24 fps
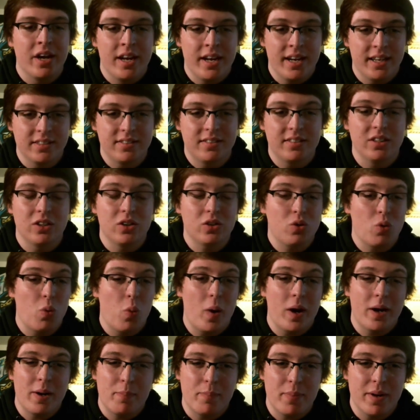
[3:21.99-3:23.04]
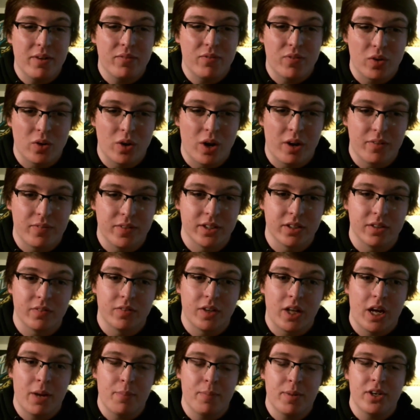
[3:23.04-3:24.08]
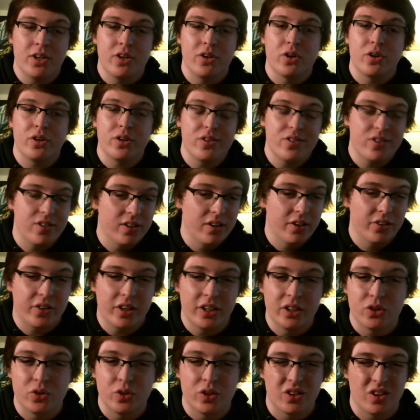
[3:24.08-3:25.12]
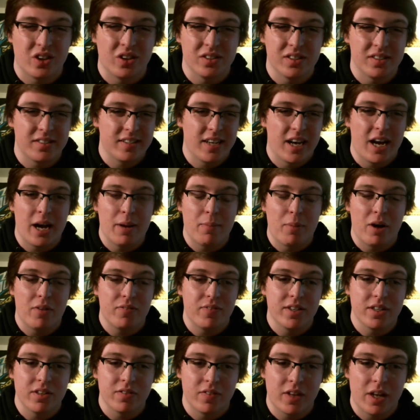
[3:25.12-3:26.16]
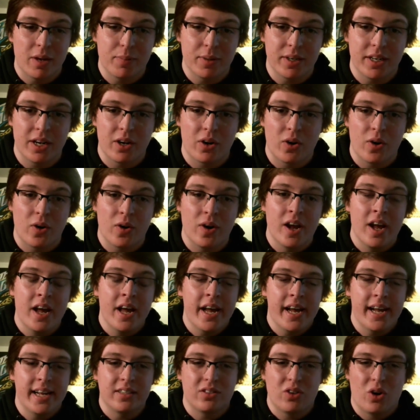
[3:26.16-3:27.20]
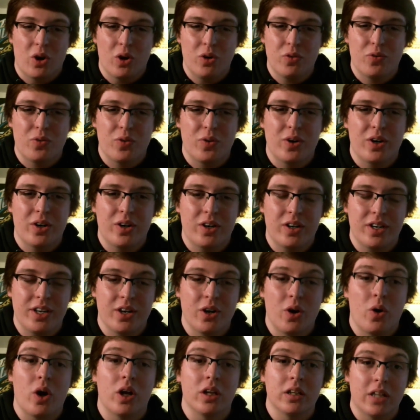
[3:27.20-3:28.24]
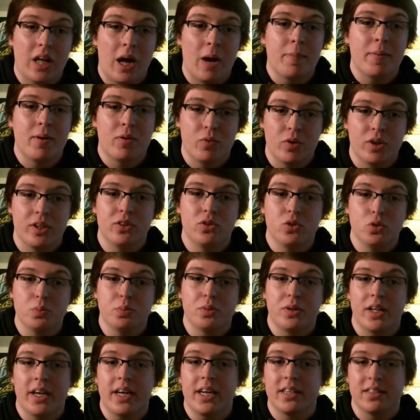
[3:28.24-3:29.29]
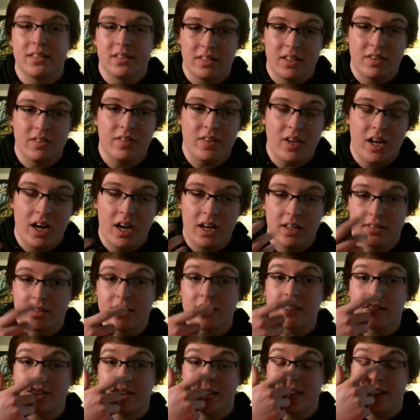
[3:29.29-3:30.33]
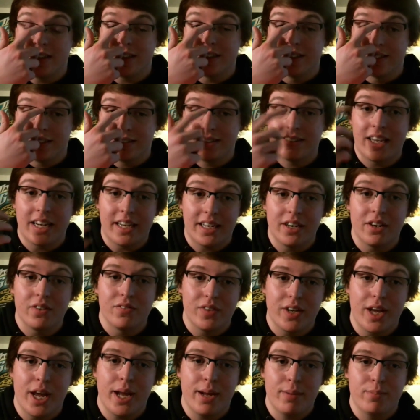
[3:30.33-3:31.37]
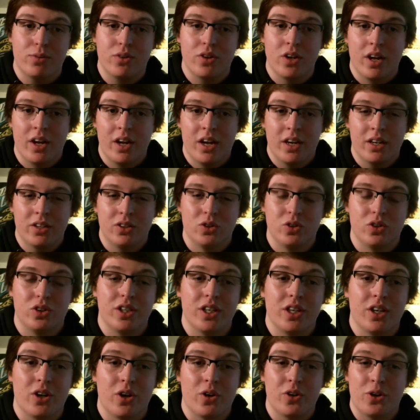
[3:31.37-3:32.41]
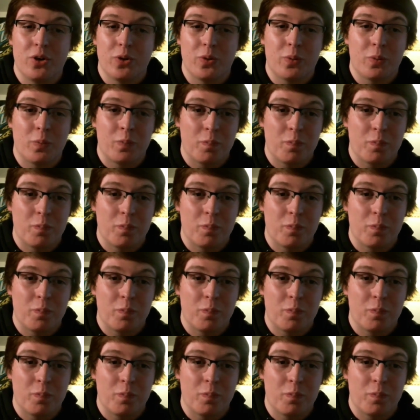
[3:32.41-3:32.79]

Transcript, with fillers: is still quite a bit for an offensive lineman. You know, you see those injuries all the time, offensive linemen get hurt. It's hard for, you know, a lineman really to play in 16 consecutive games due to, you know, you're